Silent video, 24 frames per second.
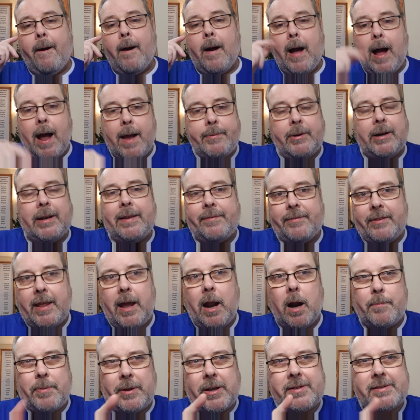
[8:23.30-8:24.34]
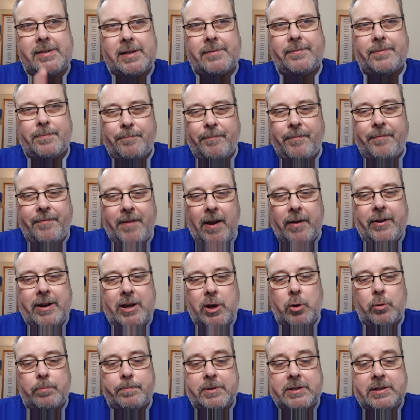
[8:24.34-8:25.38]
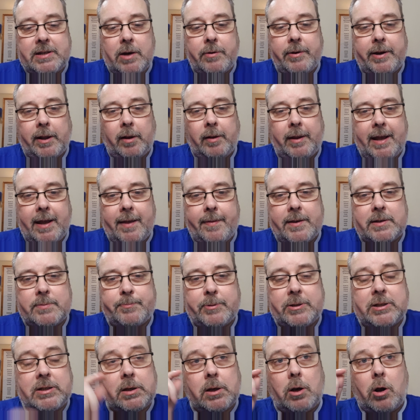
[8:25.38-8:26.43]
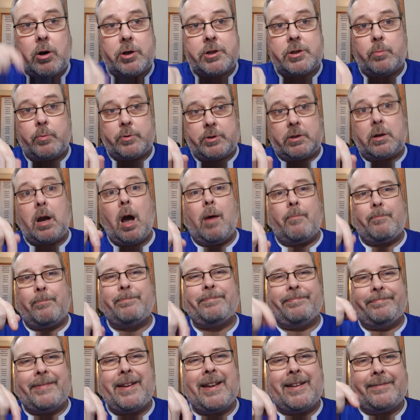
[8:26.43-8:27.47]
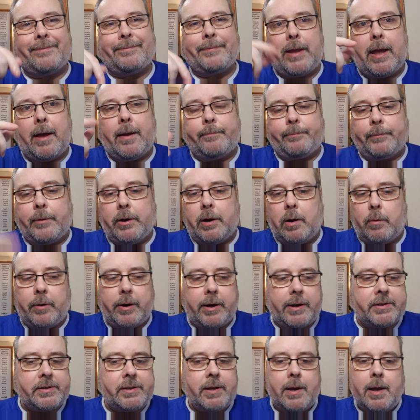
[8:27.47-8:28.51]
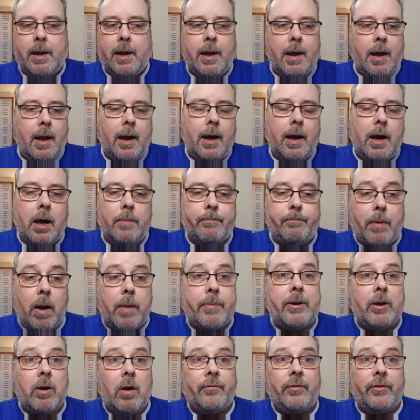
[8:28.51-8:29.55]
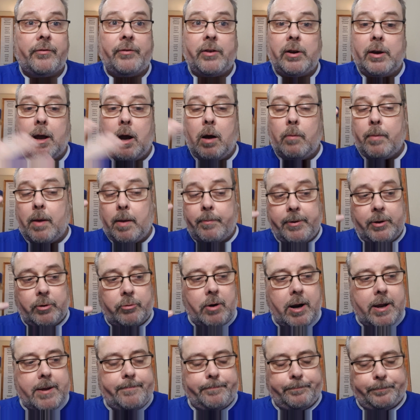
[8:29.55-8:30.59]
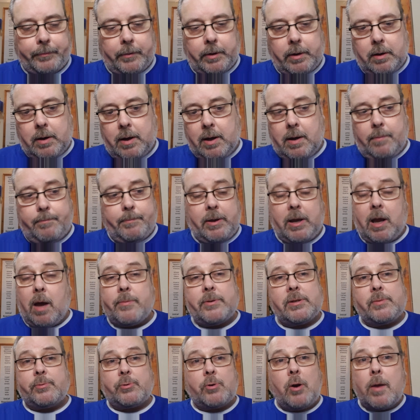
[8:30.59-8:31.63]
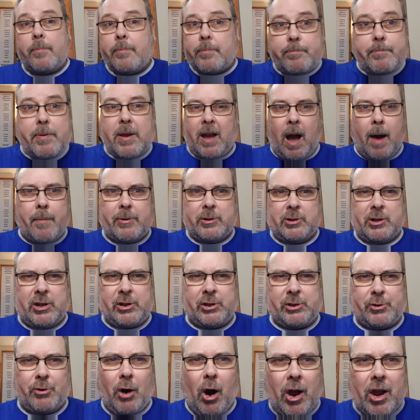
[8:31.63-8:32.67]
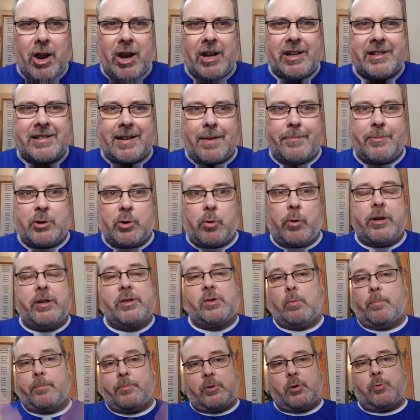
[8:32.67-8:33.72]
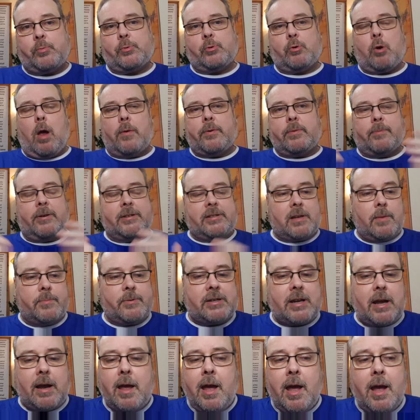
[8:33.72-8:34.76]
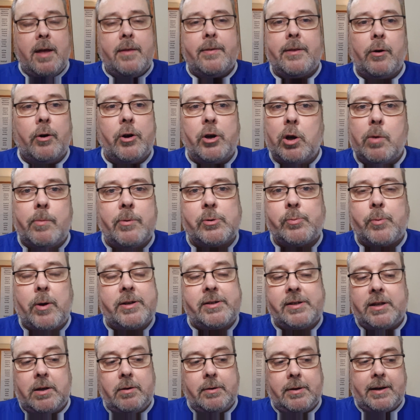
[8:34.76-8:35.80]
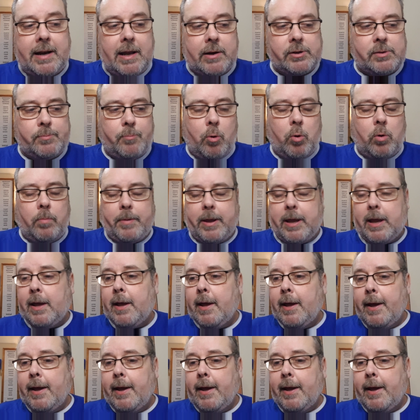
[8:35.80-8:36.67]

I'm going to leave it there because there's some very good material in this particular article. You know where it is. Buy me a coffee if you can help. That'd be great. Become a subscriber. Become a gestrite. Come and join us. Or subscribe to my Substack. There are numerous ways that you can now support me.